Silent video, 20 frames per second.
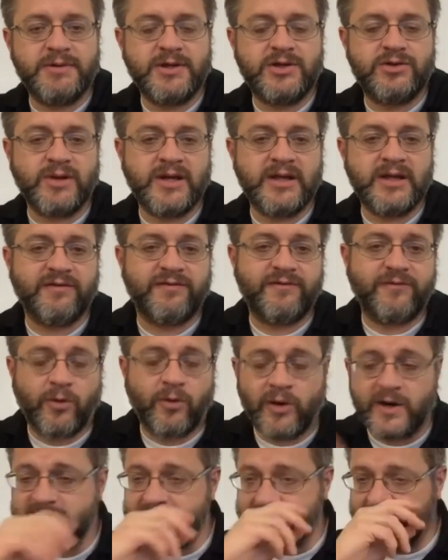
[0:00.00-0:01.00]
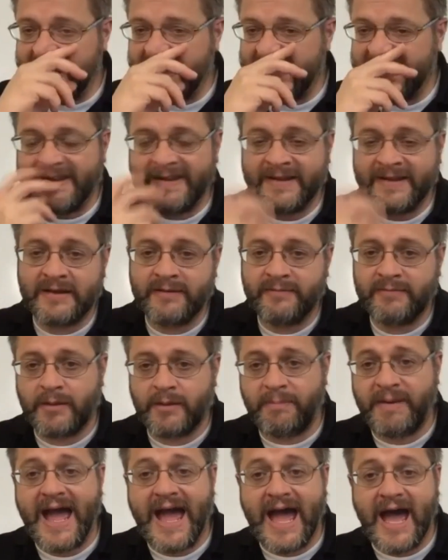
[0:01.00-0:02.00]
between the force and the
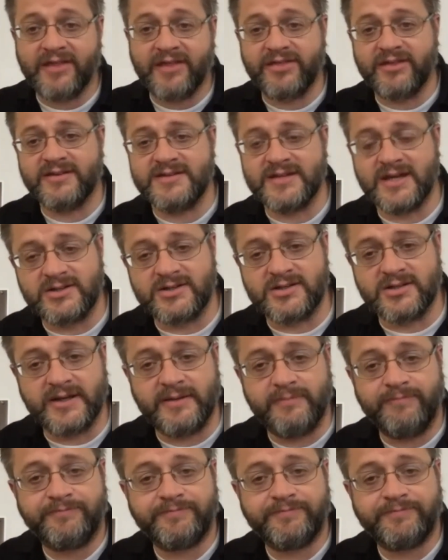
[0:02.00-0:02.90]
path, essentially.